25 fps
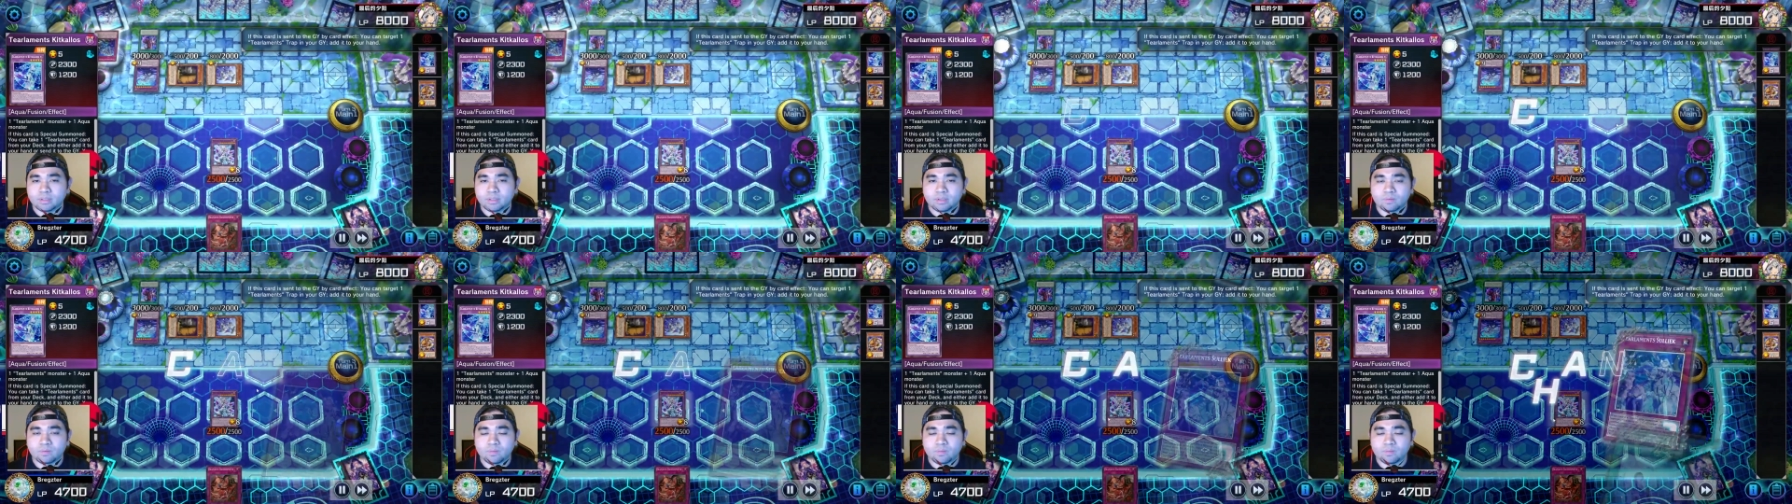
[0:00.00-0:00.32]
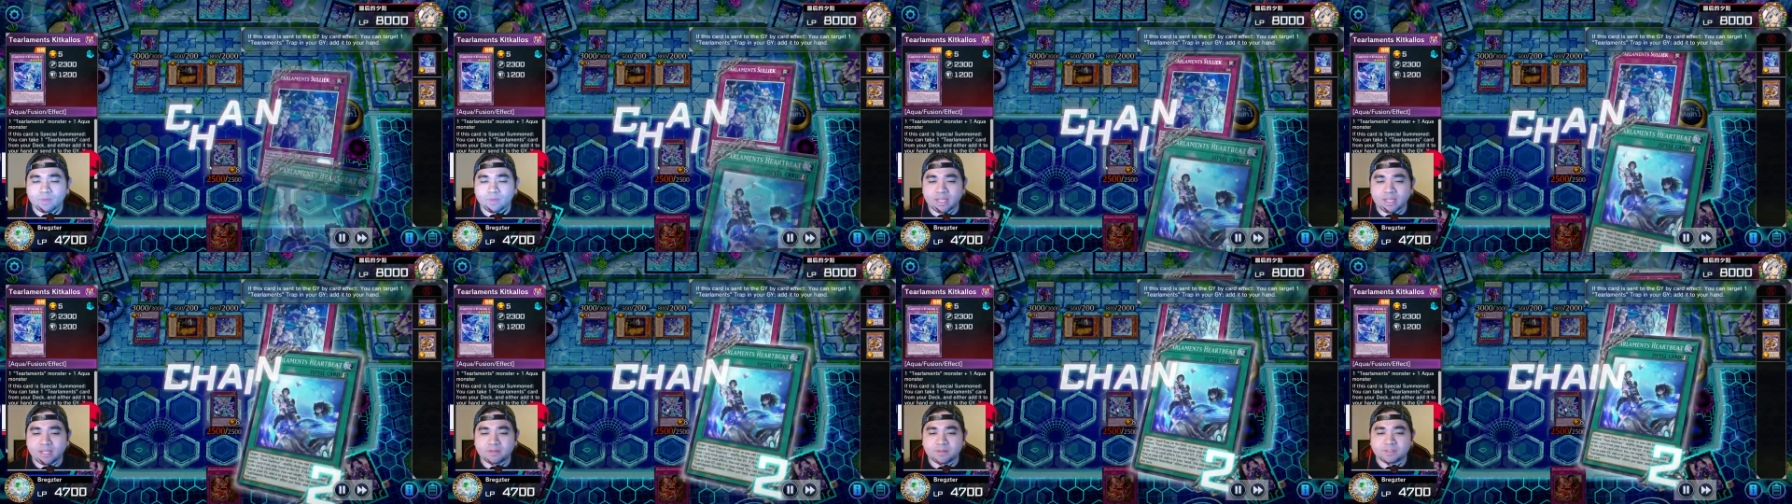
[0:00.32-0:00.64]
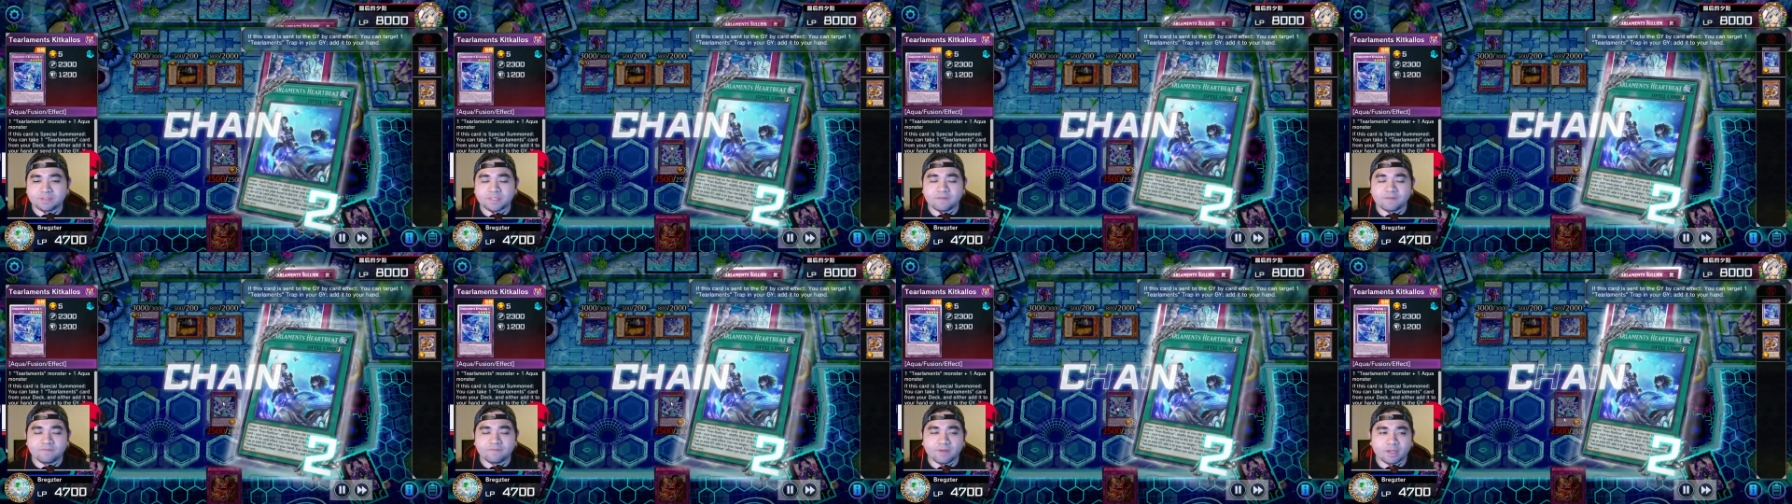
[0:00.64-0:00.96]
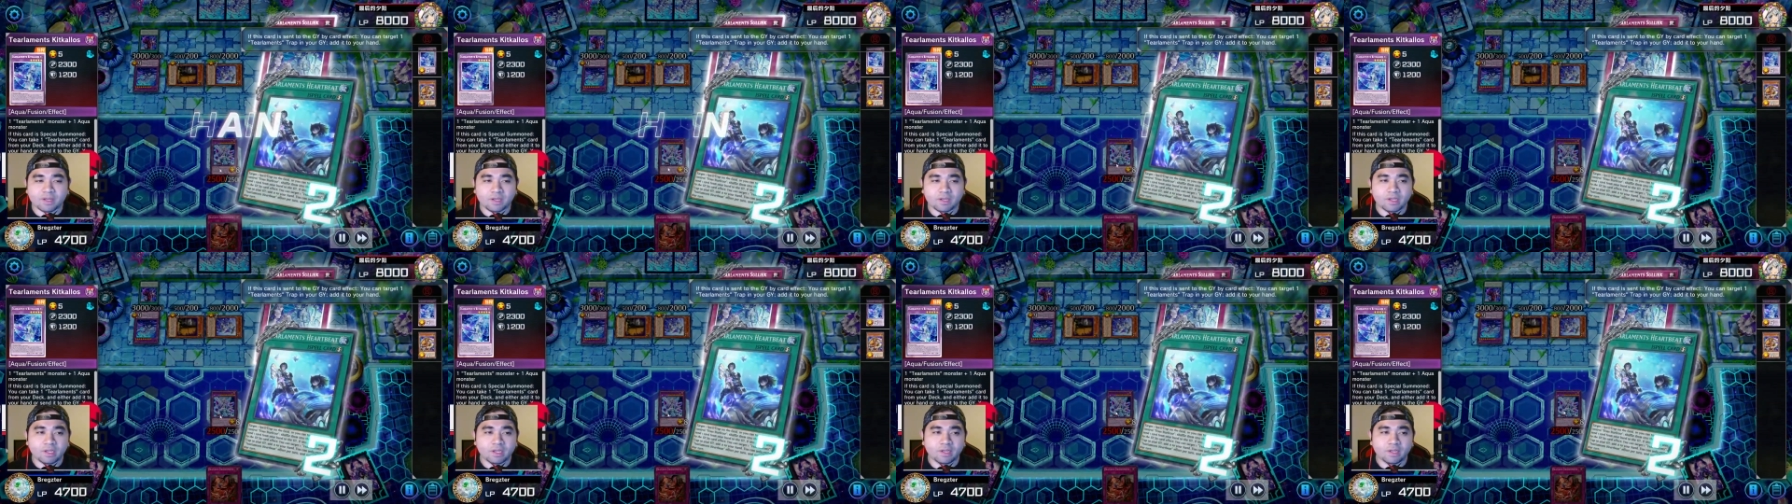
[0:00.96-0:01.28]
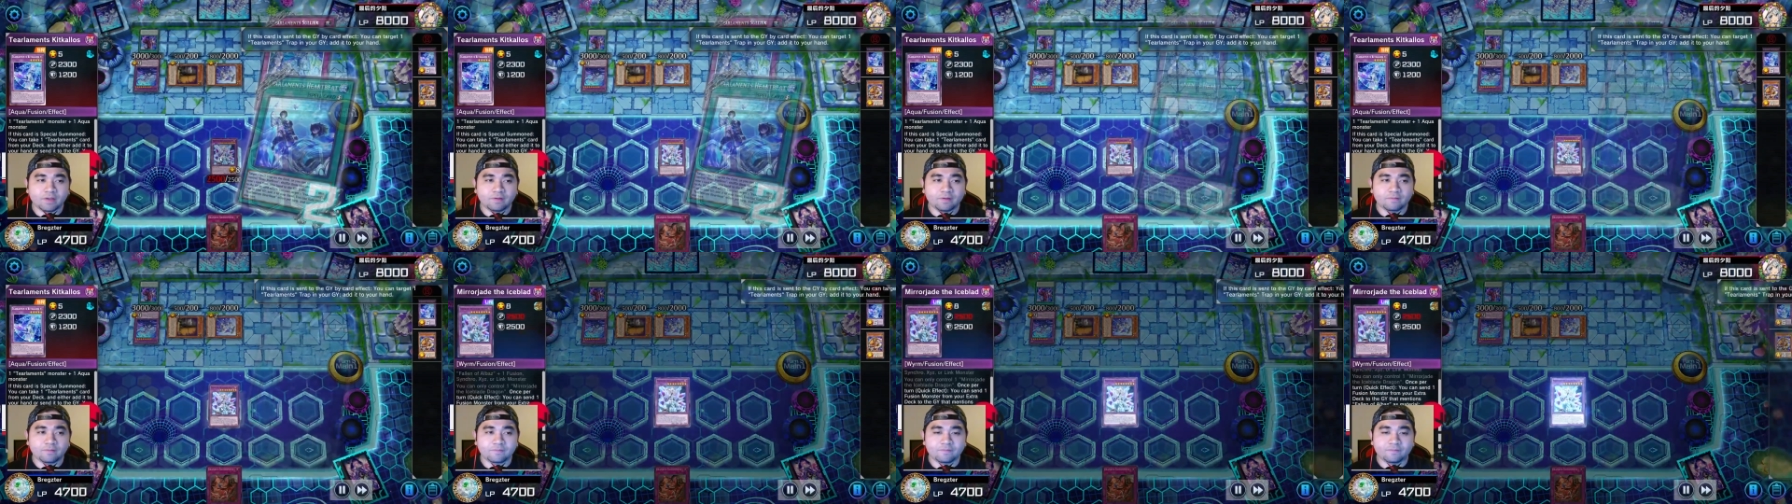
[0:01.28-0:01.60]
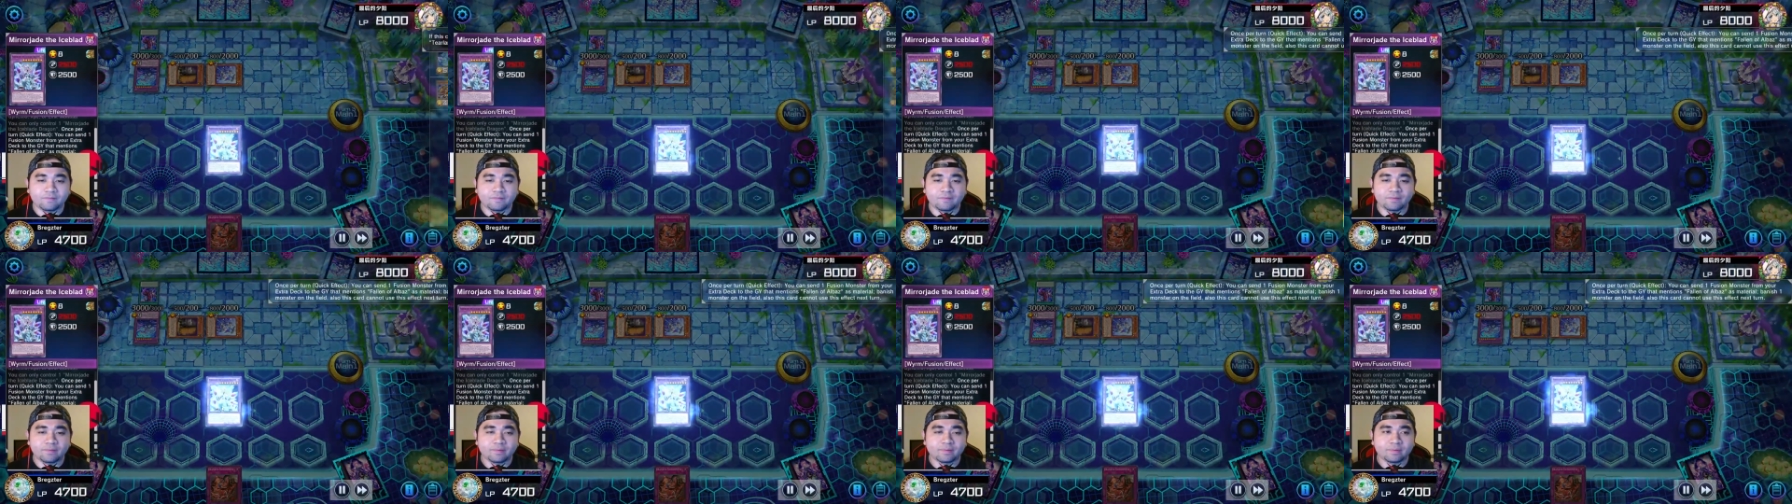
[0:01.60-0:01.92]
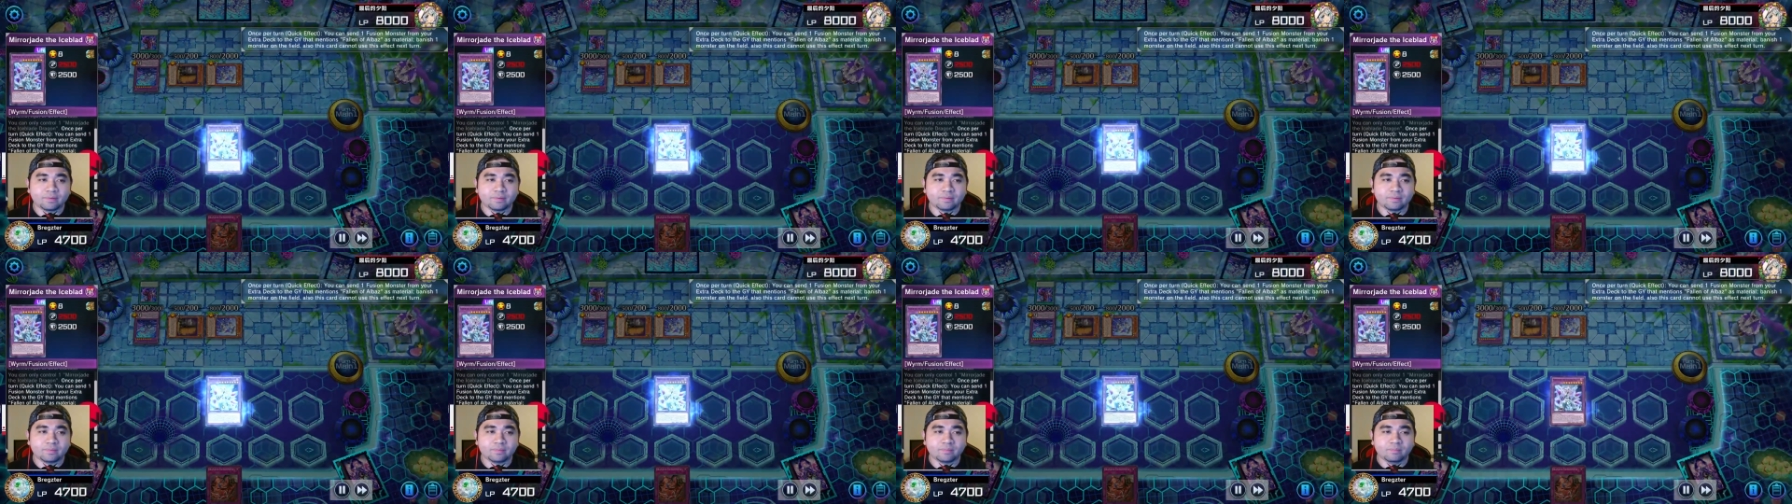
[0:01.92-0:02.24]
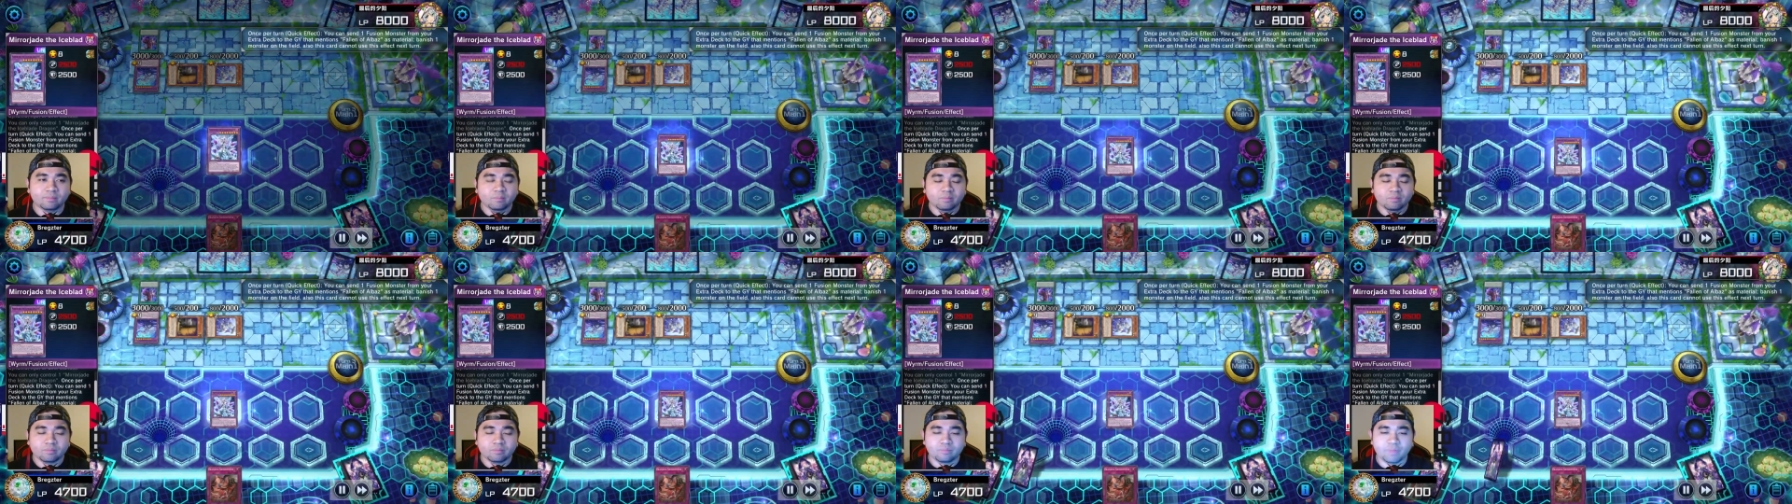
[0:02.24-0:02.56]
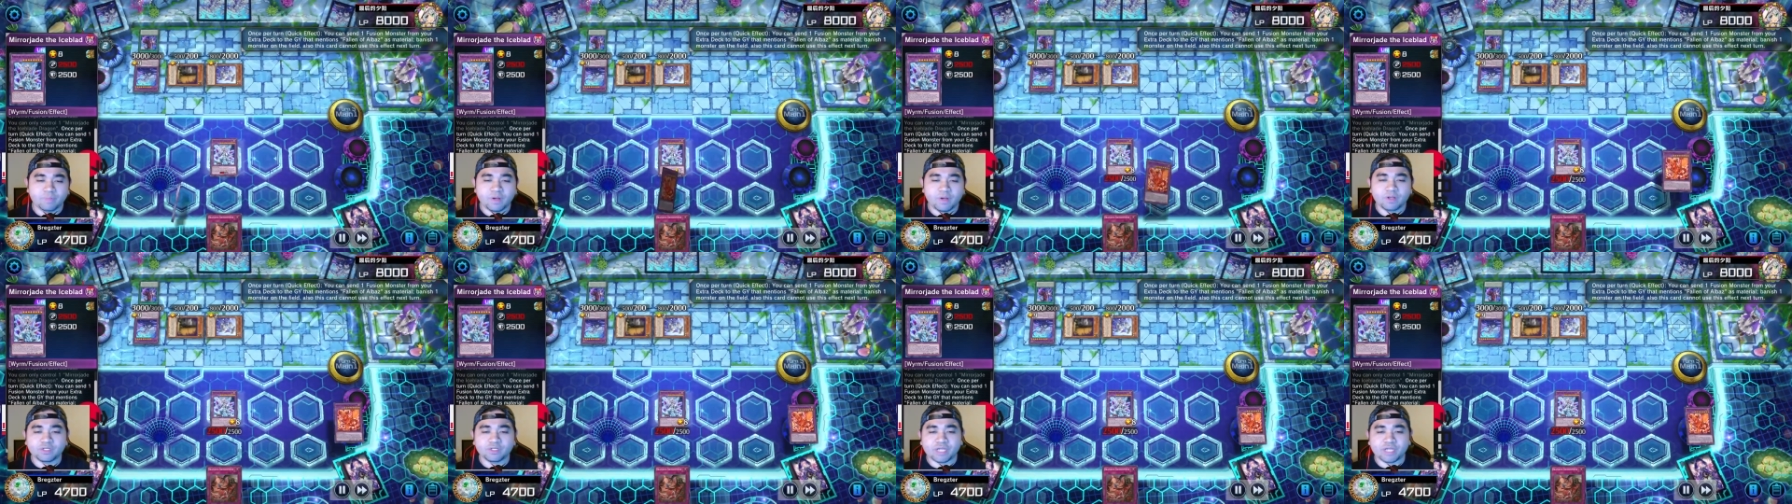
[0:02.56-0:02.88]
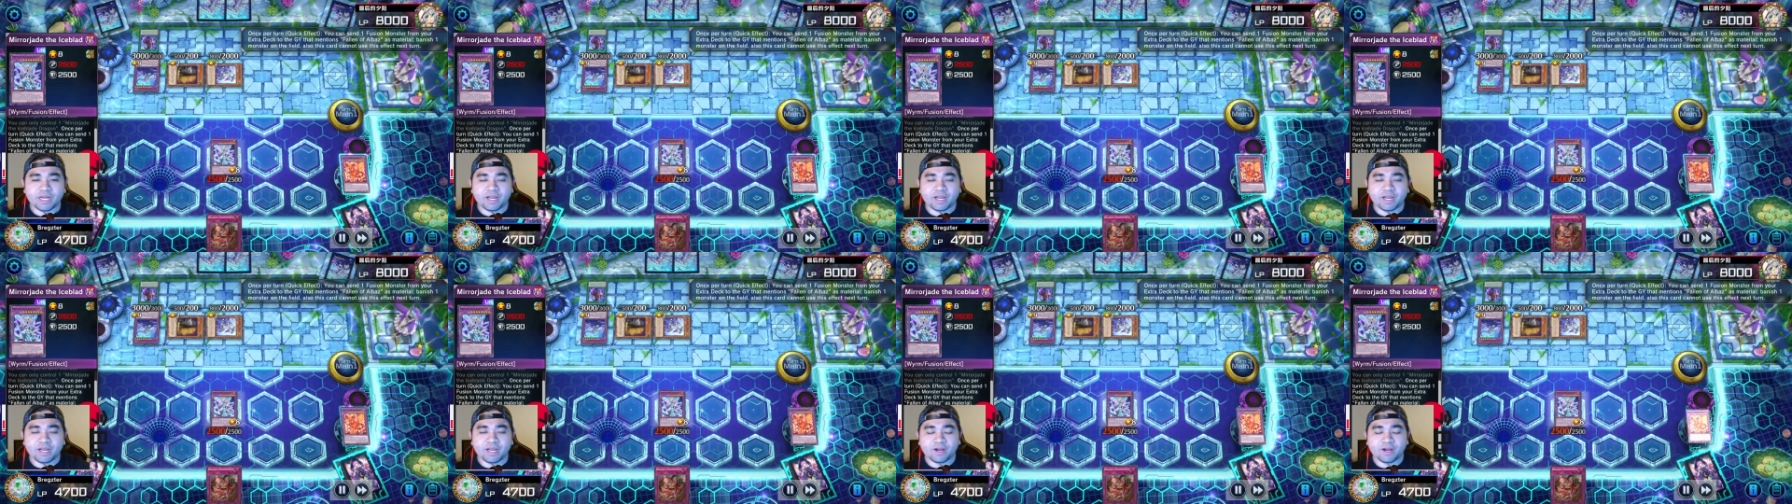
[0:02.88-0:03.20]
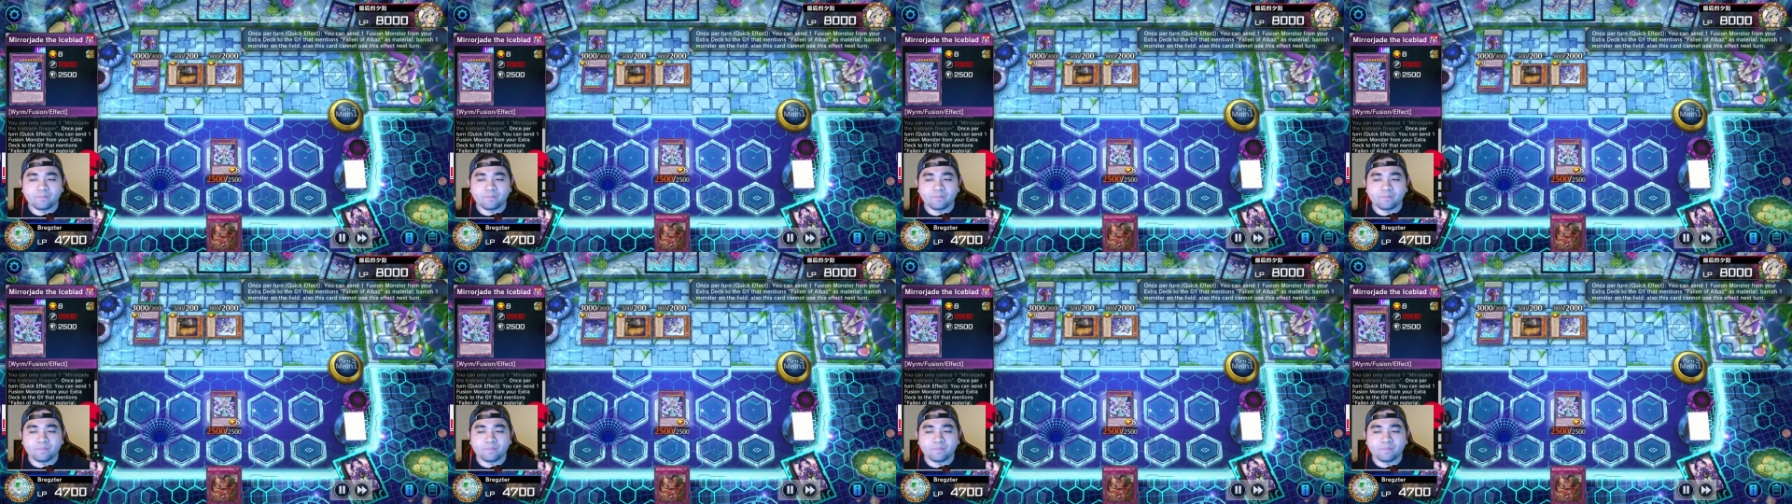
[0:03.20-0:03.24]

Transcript: we can use the effect of Mirror Jade here